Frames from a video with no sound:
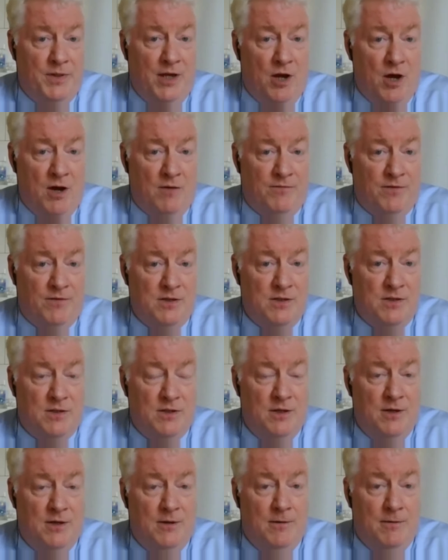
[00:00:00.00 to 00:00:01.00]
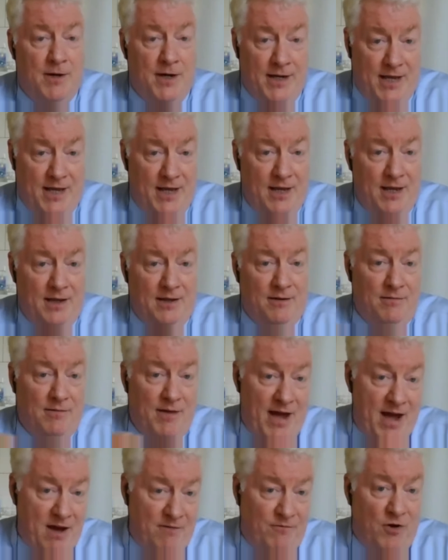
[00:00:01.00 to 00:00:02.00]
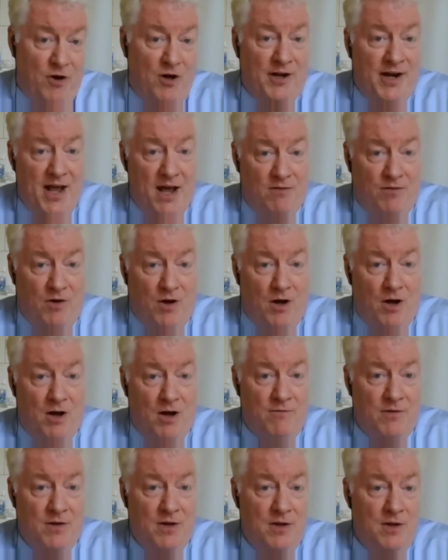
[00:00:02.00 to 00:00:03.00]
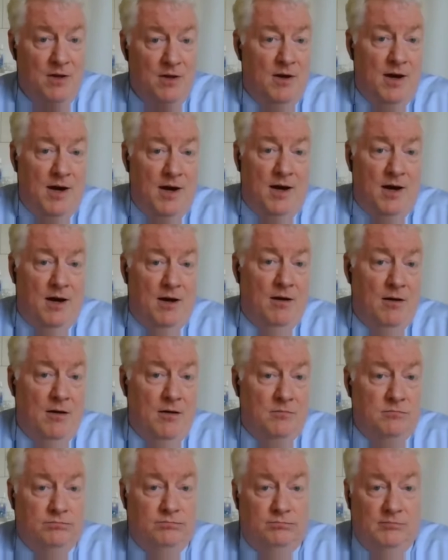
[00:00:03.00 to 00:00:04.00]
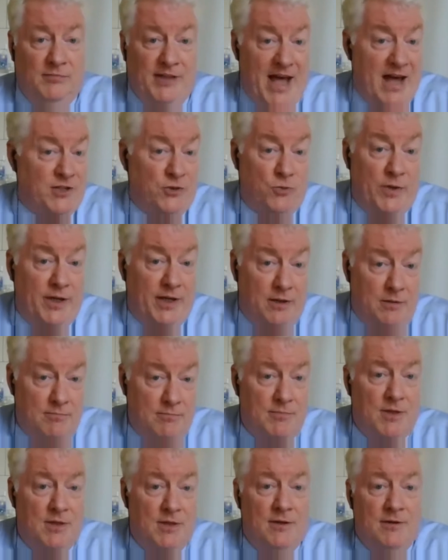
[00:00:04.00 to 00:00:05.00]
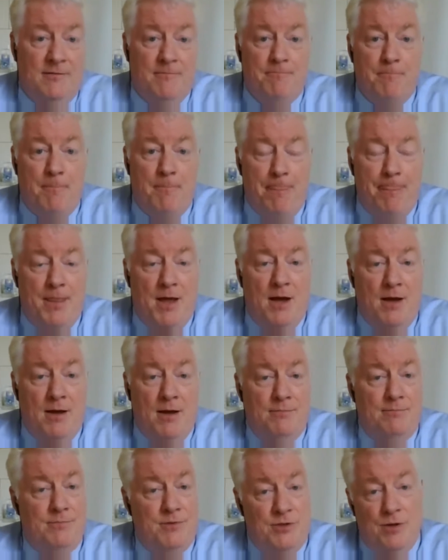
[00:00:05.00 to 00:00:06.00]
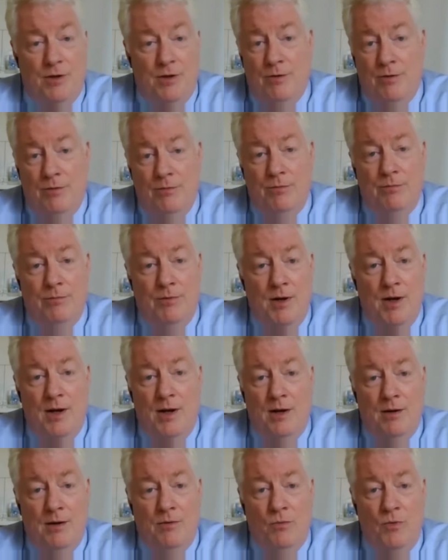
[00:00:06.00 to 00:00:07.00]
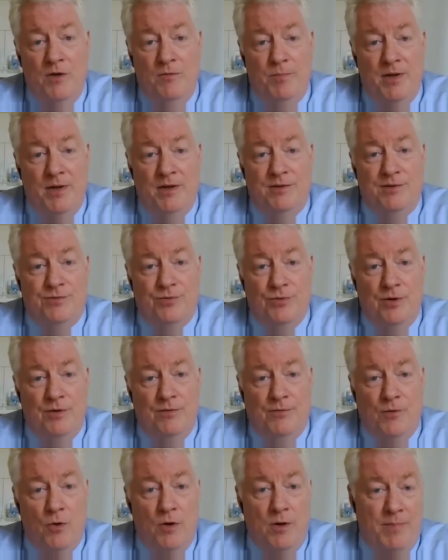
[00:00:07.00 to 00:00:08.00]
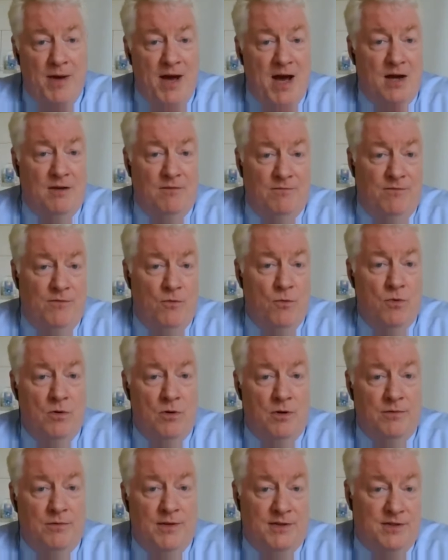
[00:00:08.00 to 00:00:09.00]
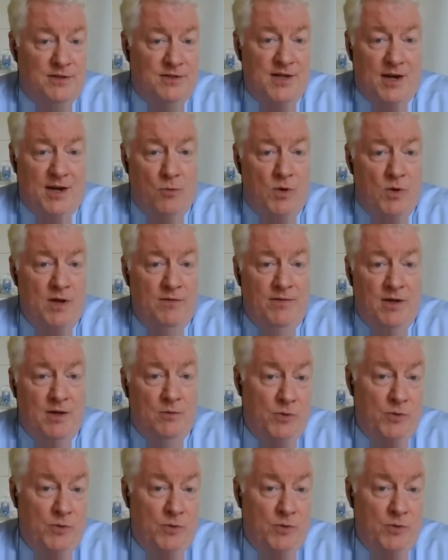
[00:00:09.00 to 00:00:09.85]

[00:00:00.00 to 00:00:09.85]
office again, half on, half off, last week. So we've been sort of going back and forth. As the second wave hit, we